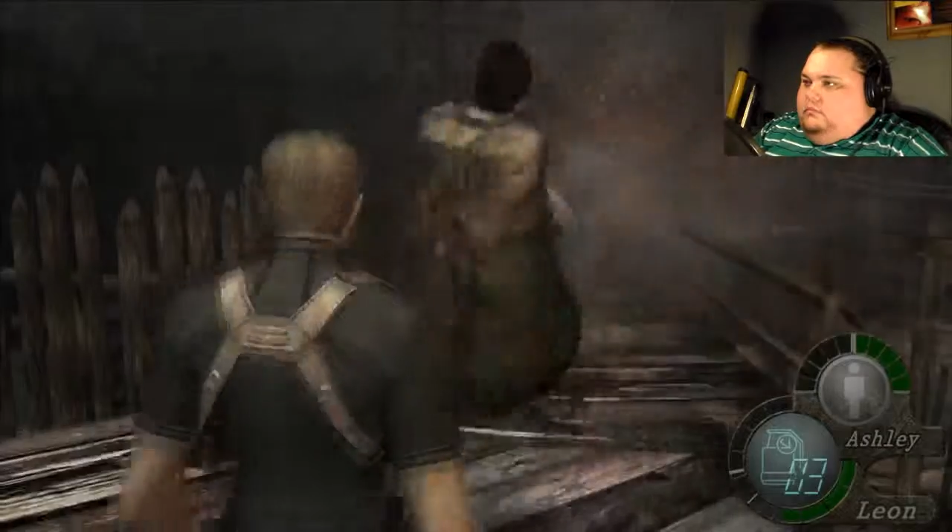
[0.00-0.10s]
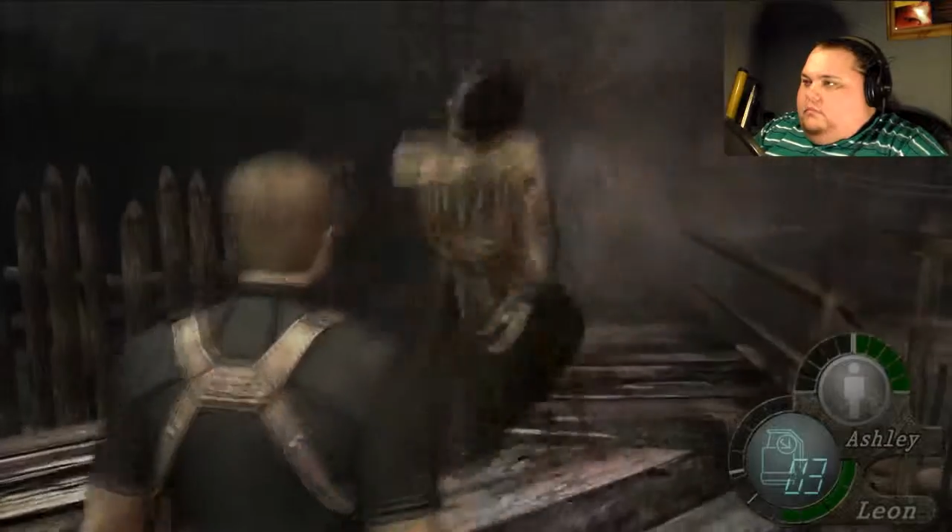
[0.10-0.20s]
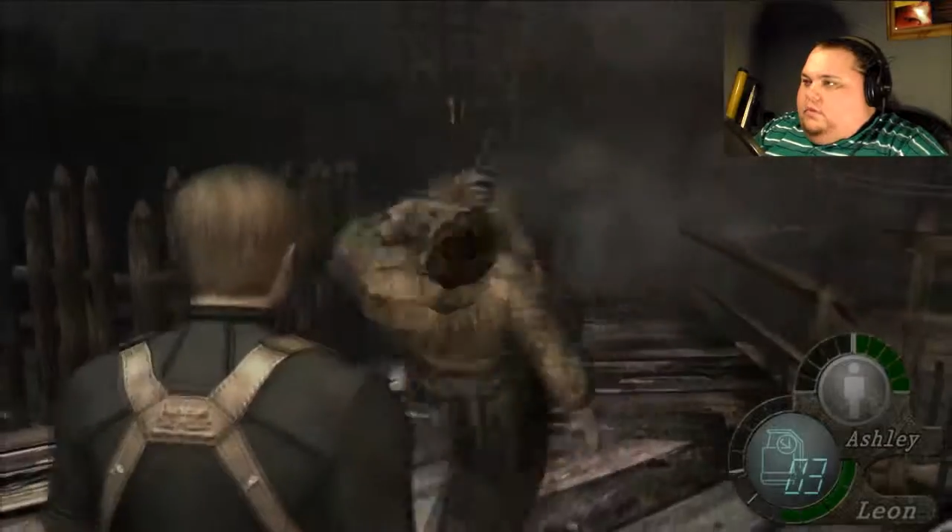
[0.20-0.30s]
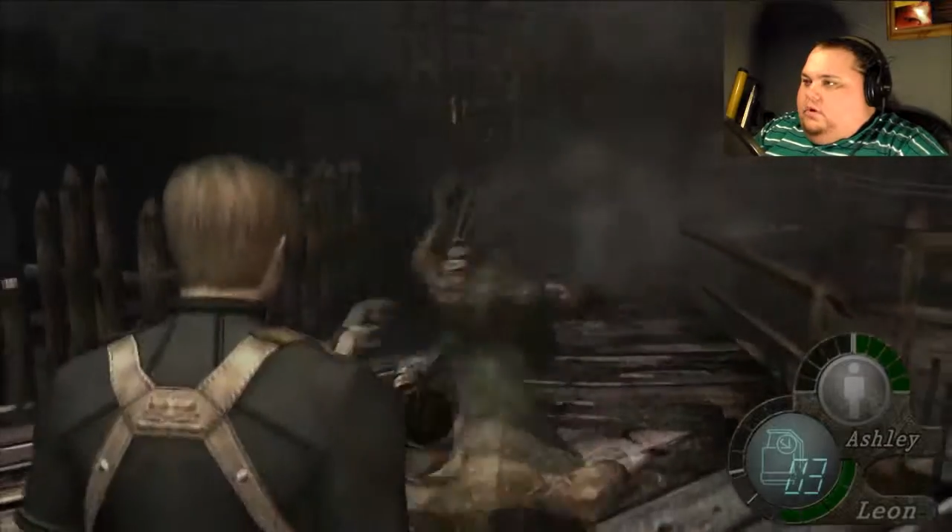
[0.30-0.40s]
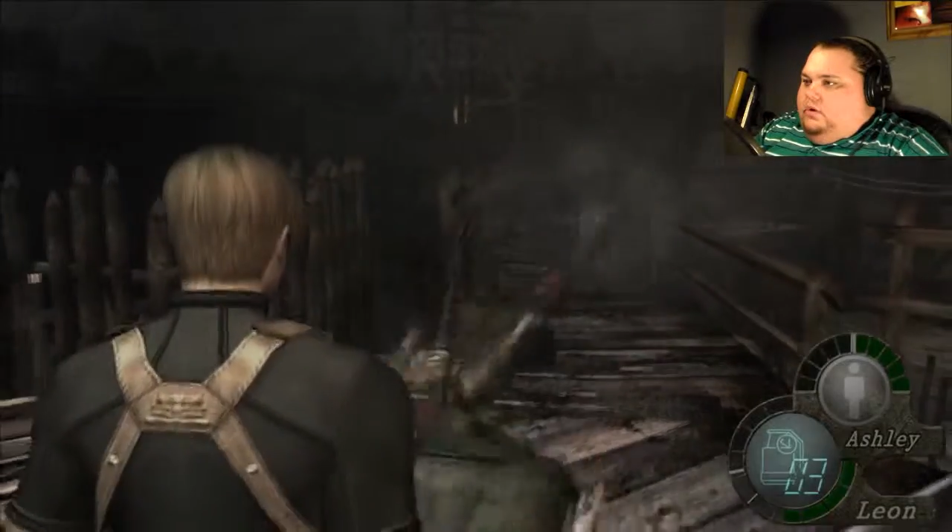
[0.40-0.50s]

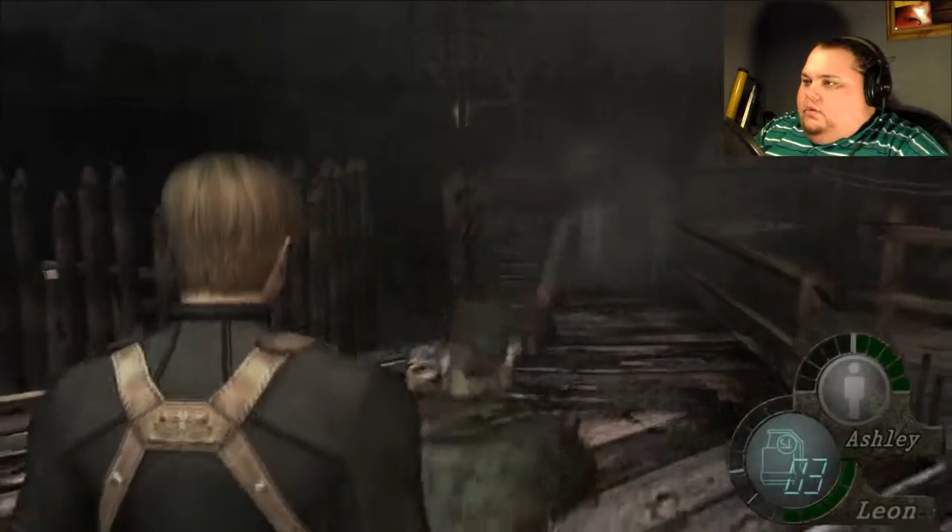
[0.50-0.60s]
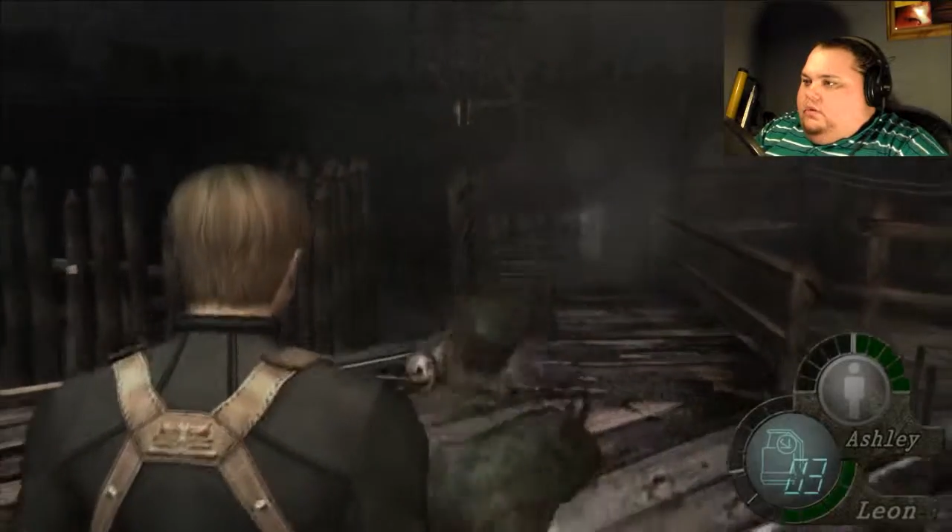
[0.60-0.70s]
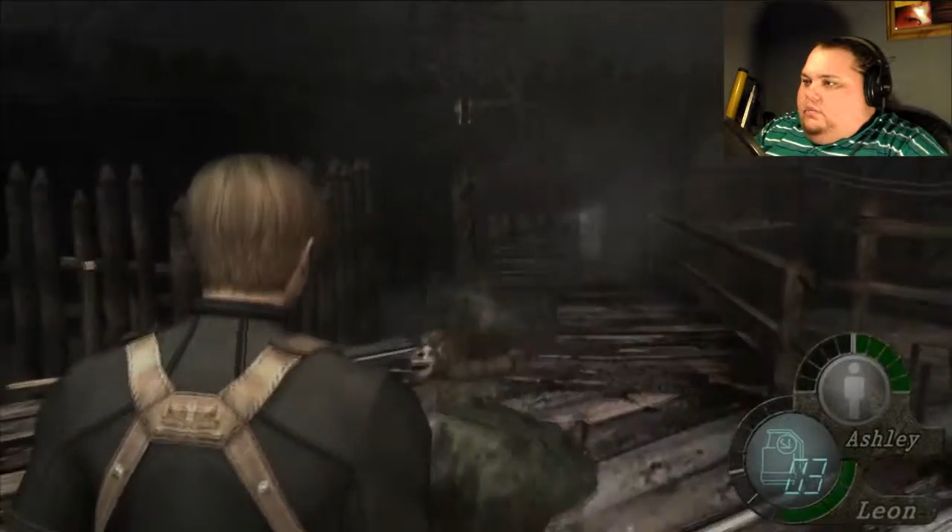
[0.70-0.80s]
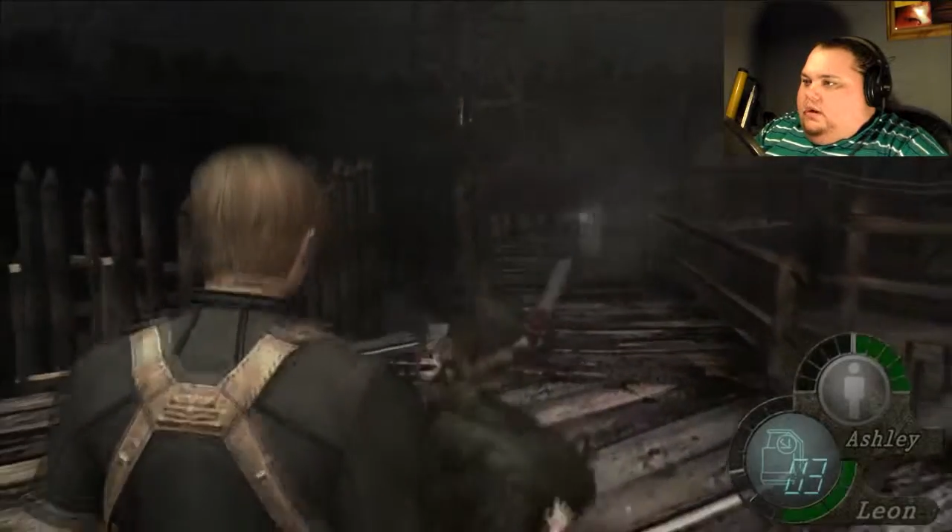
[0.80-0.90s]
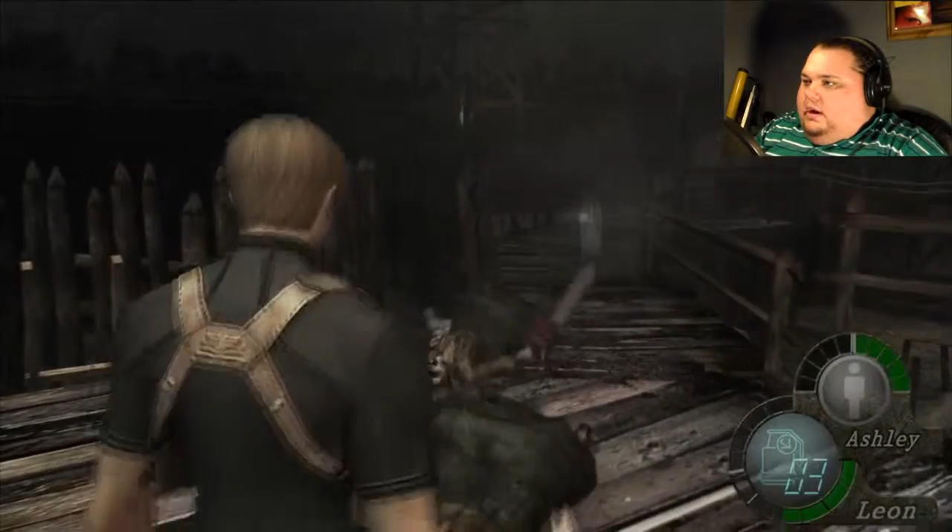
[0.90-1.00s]
Boom.
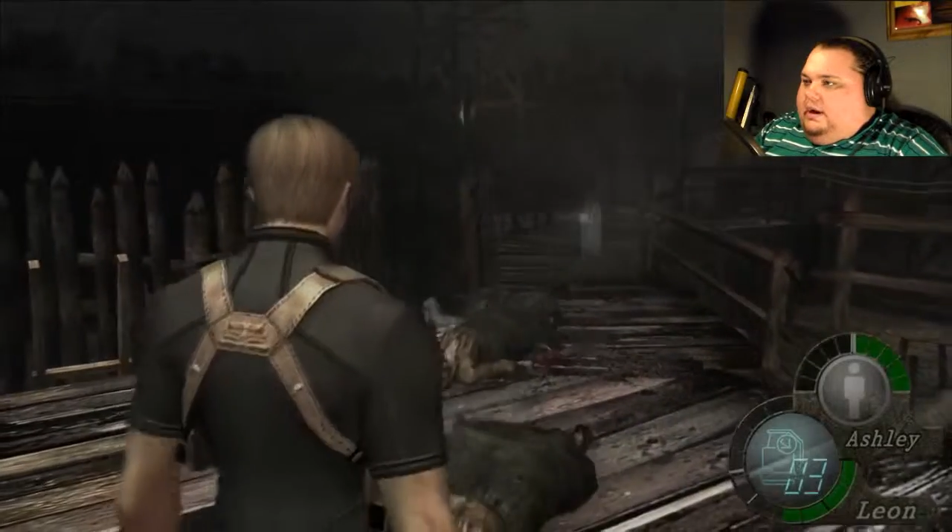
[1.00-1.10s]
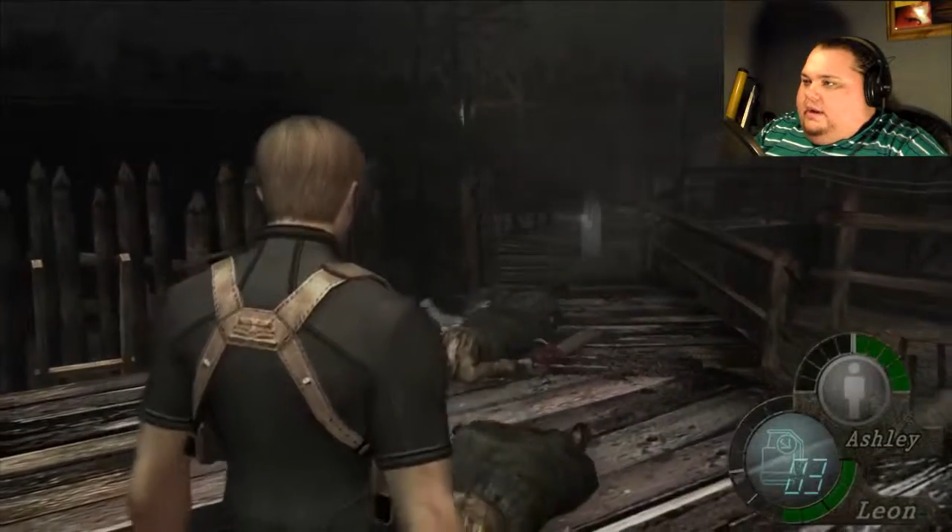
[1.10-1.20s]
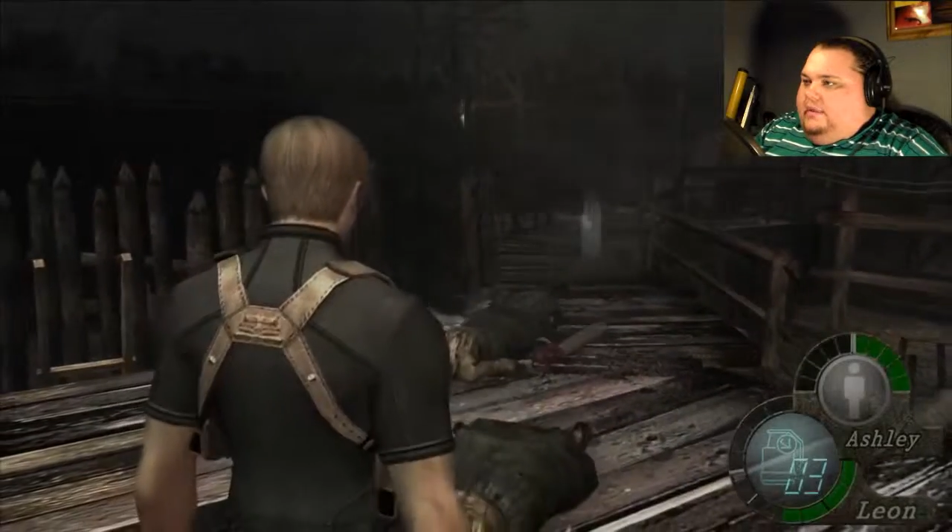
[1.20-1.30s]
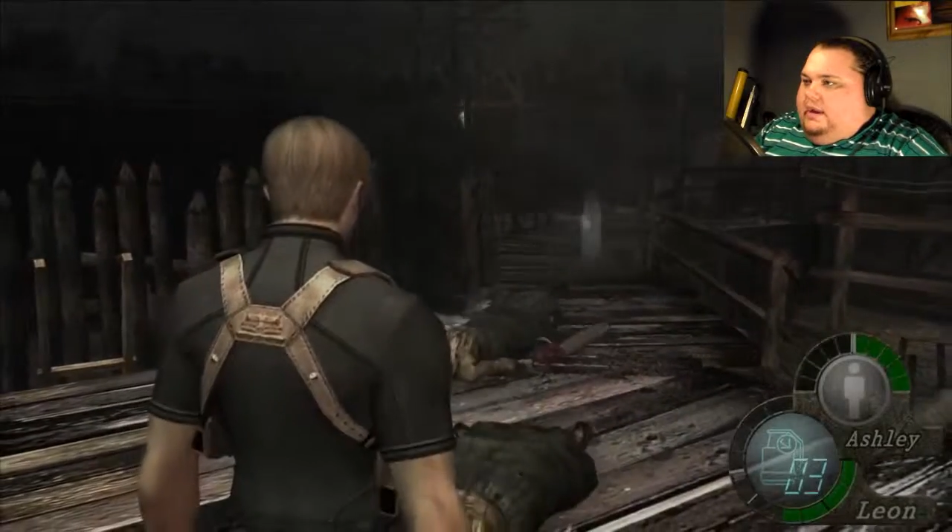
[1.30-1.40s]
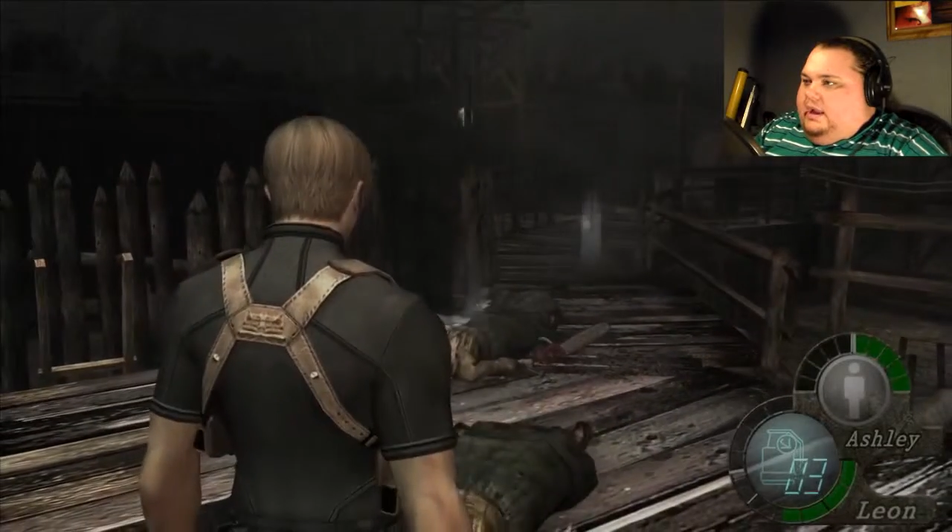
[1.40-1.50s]
Alright. I
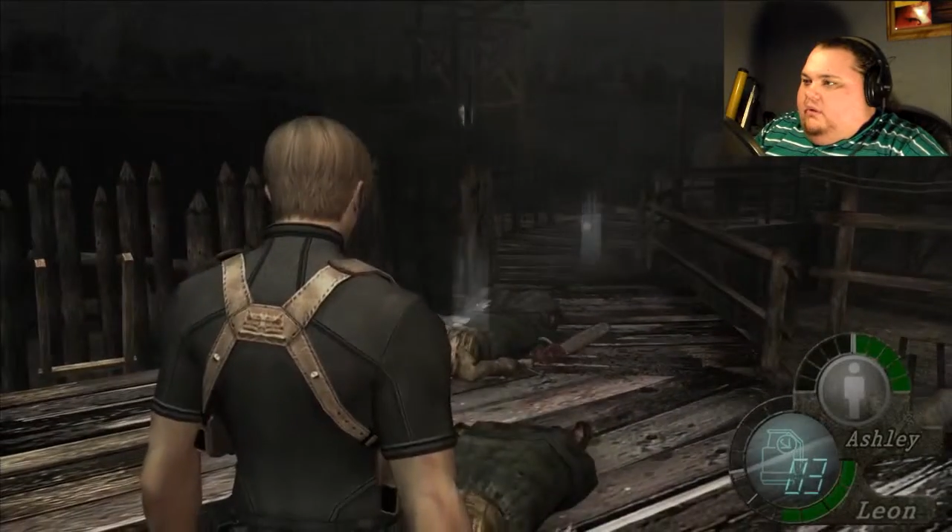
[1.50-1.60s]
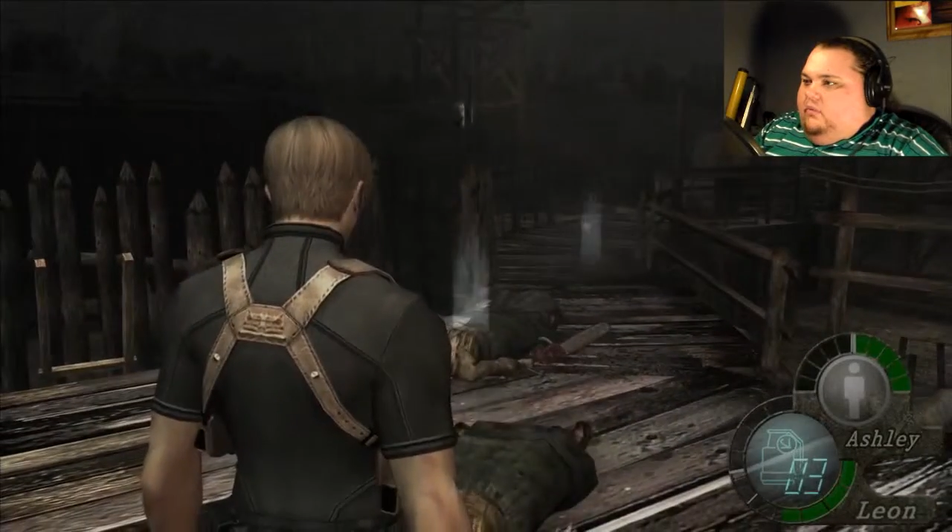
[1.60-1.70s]
think I got